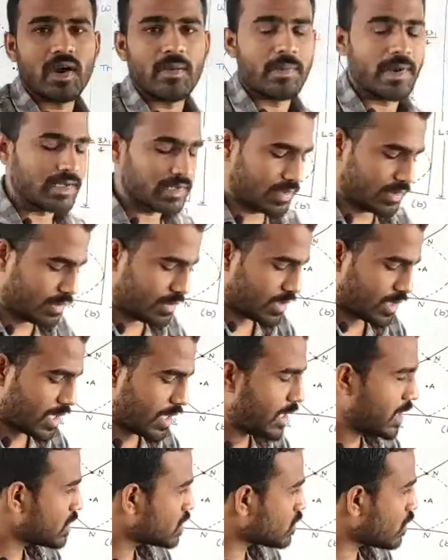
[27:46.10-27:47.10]
vibration,
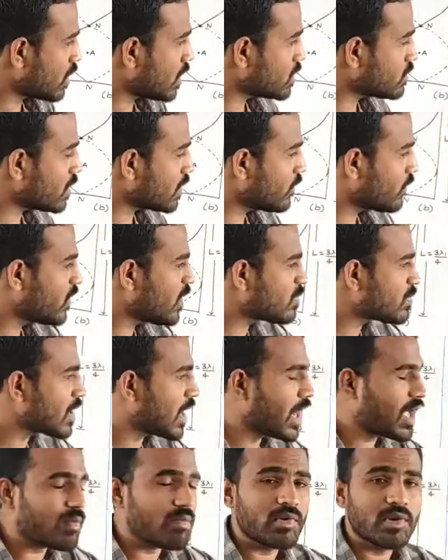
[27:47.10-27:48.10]
and it is called as what? Fifth
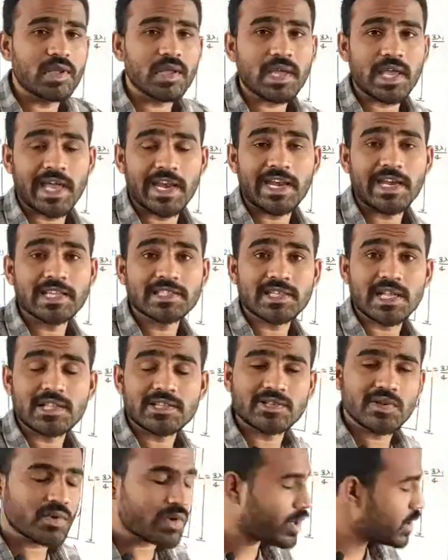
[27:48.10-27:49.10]
harmonic, and it is
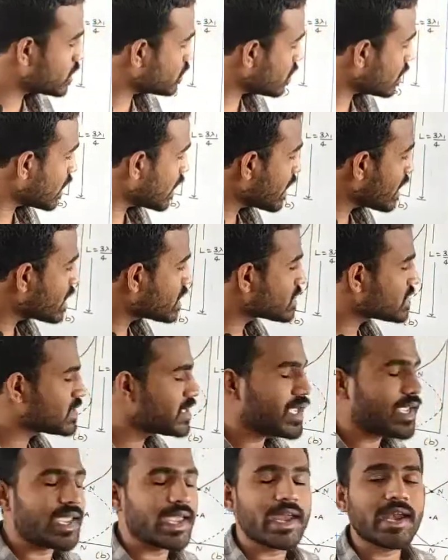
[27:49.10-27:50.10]
also called as what?
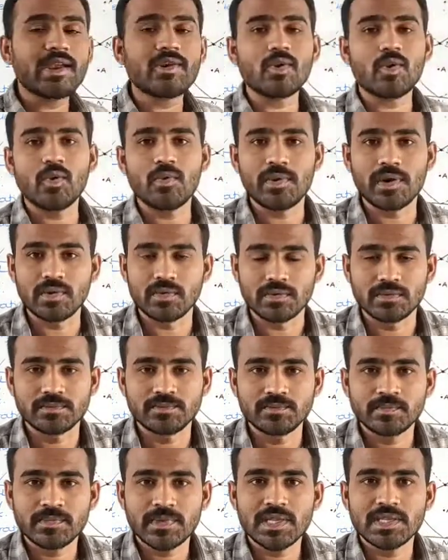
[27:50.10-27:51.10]
Second overtone.
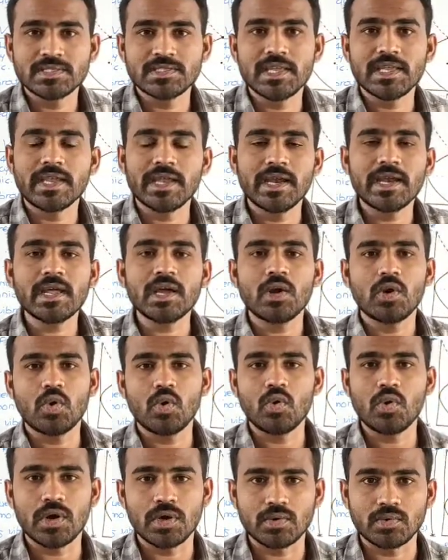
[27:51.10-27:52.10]
Second
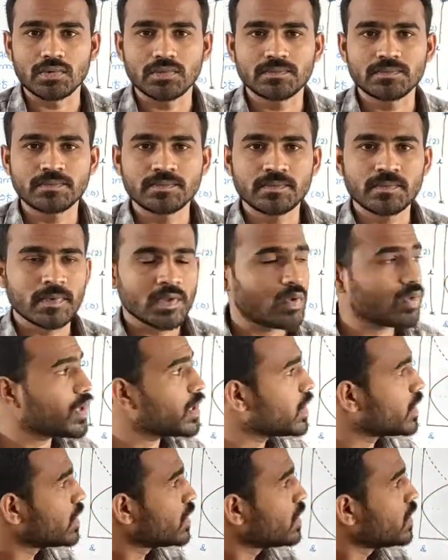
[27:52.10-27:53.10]
overtone.
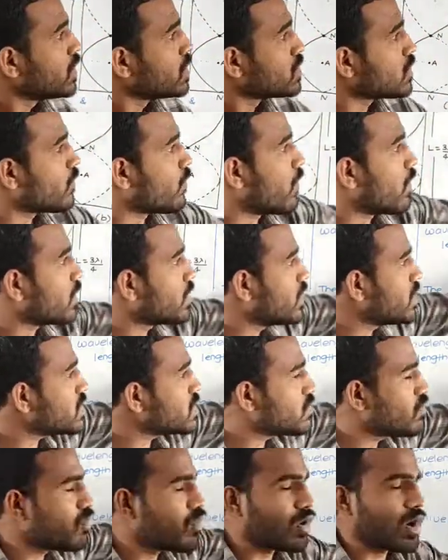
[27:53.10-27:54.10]
Okay. So for this
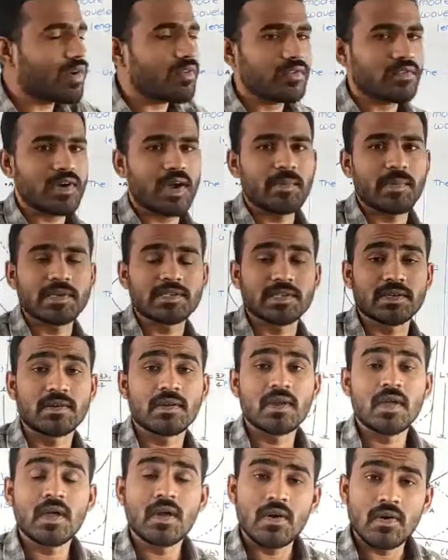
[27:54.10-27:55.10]
mode of vibration,
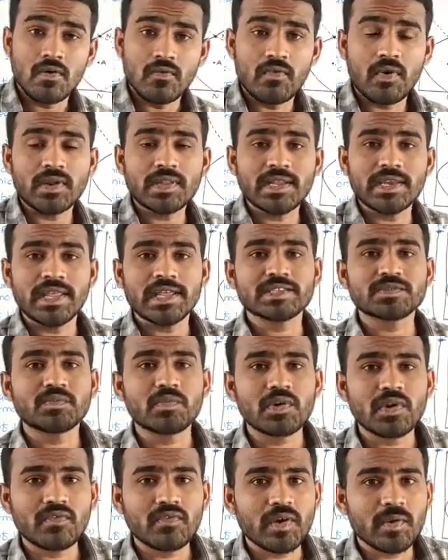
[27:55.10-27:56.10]
for the next
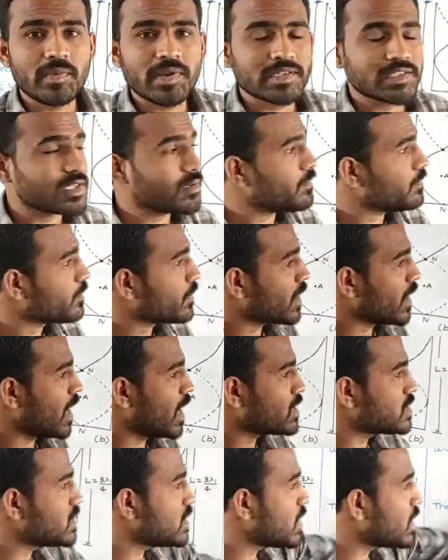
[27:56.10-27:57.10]
mode of vibration,
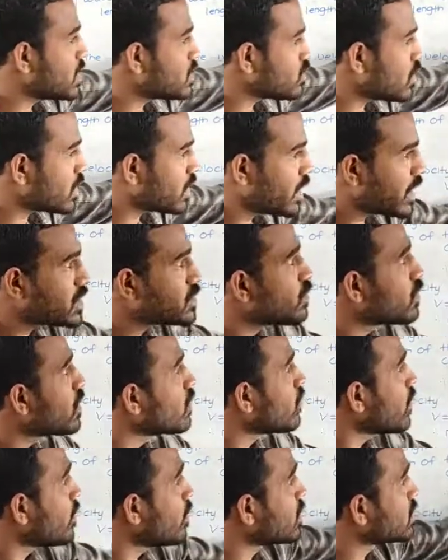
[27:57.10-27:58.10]
as there is what? Next mode
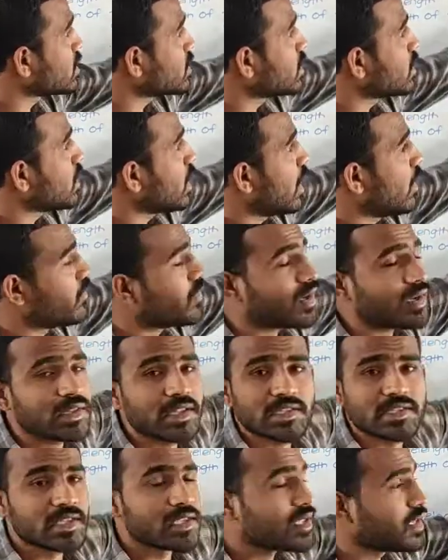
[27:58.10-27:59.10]
of vibration. After
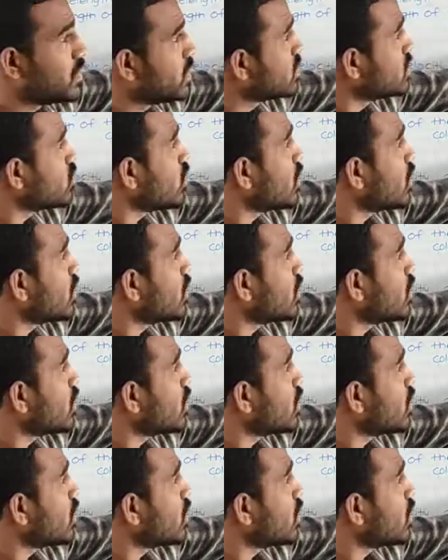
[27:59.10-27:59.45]
this is